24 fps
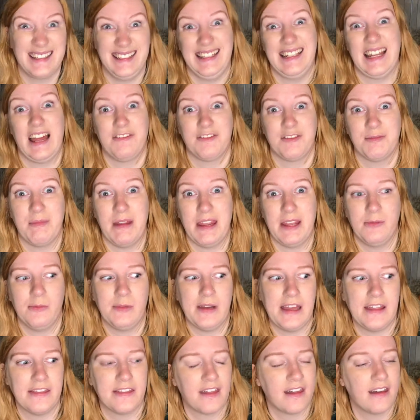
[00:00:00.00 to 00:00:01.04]
left me
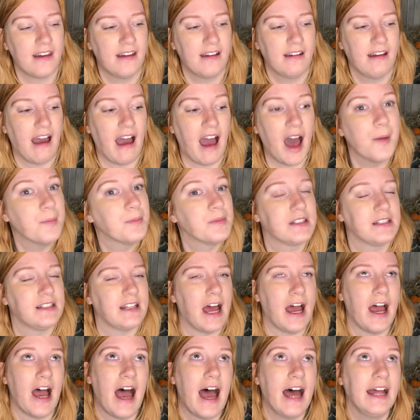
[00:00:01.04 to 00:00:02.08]
with a
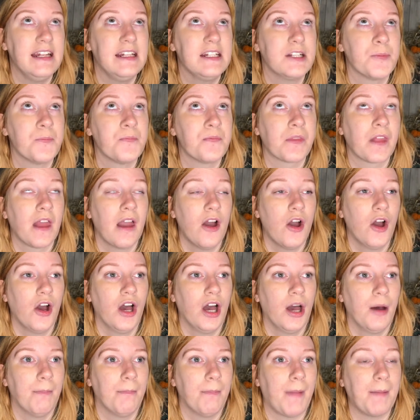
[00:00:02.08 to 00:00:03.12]
hamster, and
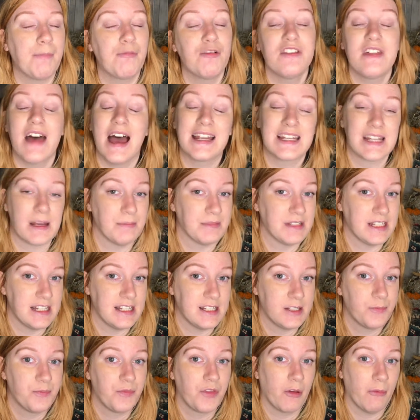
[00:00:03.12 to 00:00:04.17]
my brother had
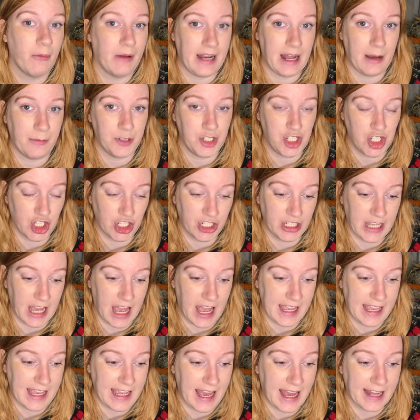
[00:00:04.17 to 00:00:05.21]
hamsters when I was younger.
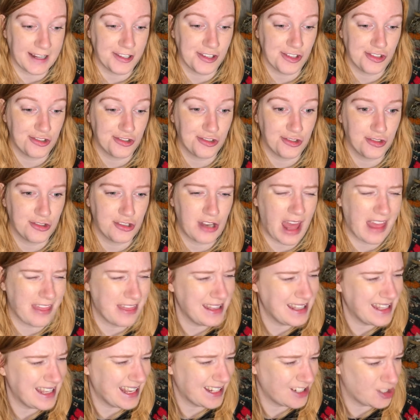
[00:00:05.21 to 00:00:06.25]
I
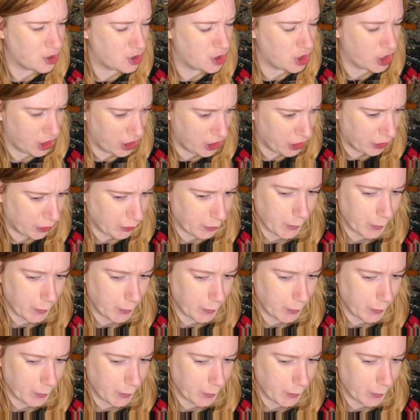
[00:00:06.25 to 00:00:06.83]
think he had 2,